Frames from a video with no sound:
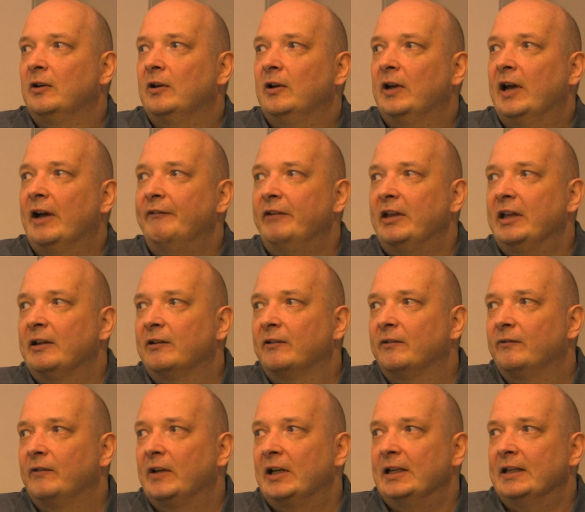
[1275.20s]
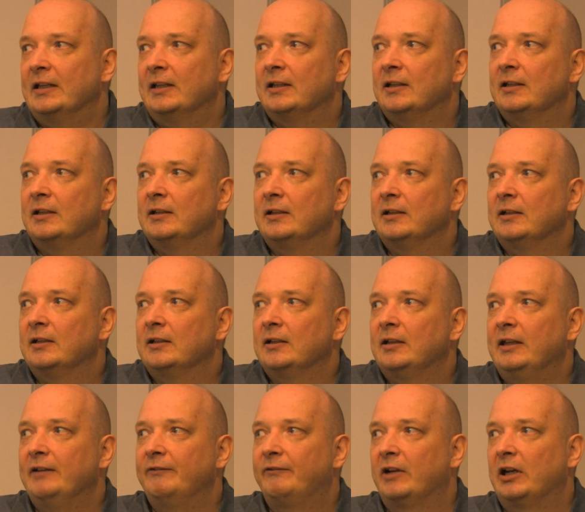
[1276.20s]
having very
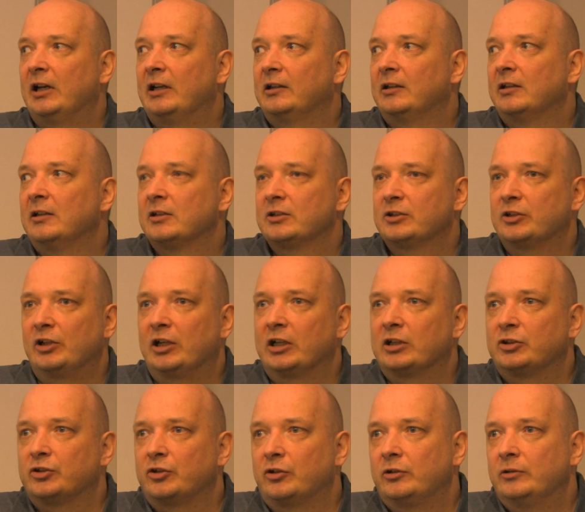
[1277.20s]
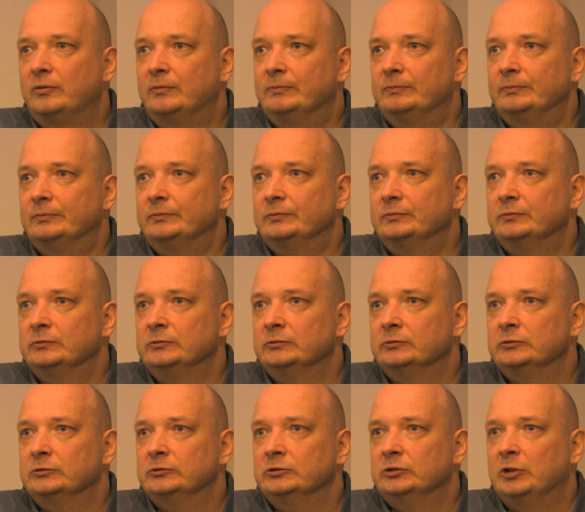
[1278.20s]
different structure.
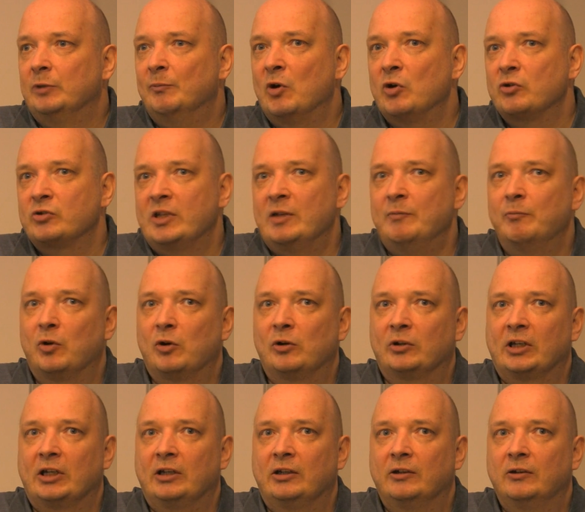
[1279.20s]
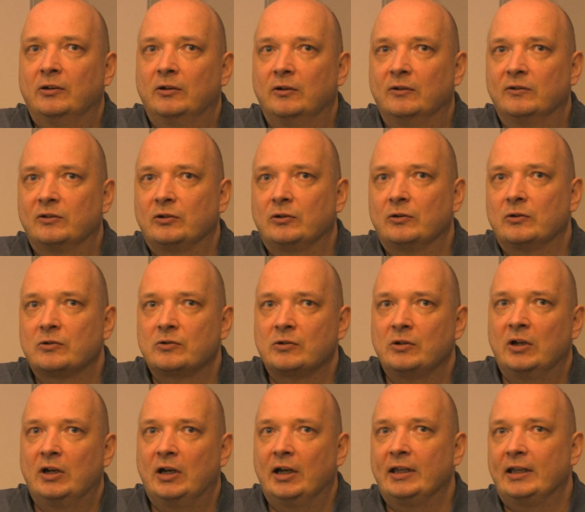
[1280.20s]
The most important of those
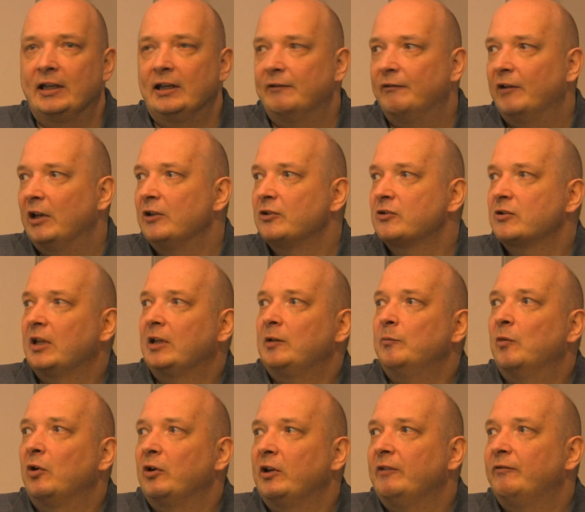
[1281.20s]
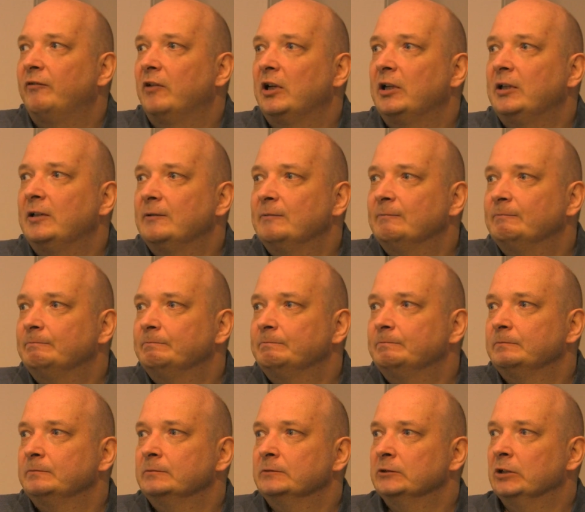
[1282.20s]
eigenvalues get modified,
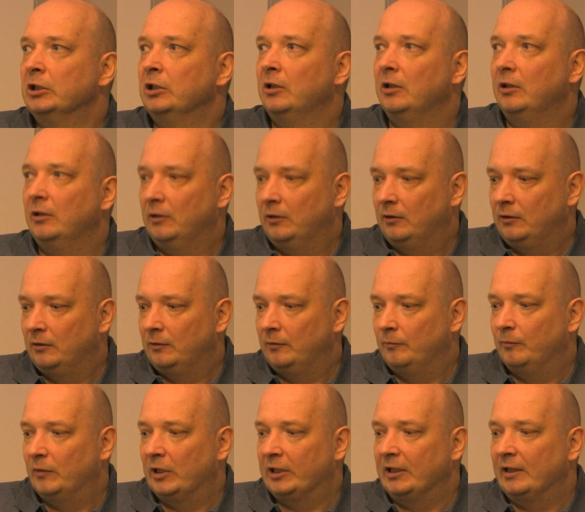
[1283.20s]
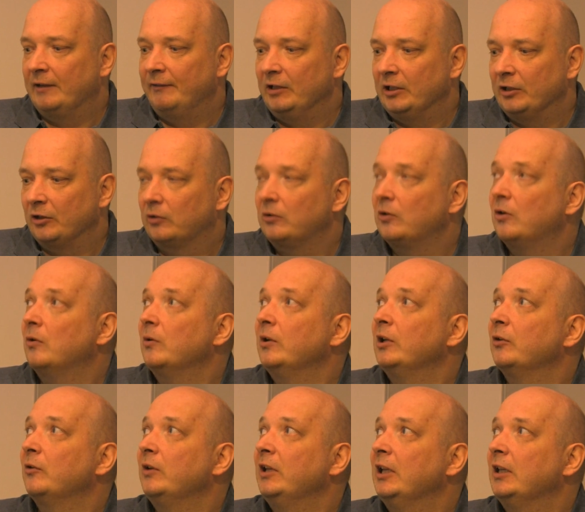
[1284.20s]
but I will not go
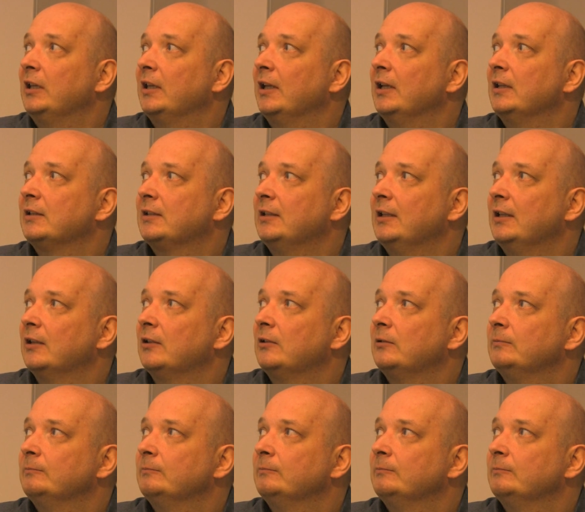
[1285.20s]
into details here.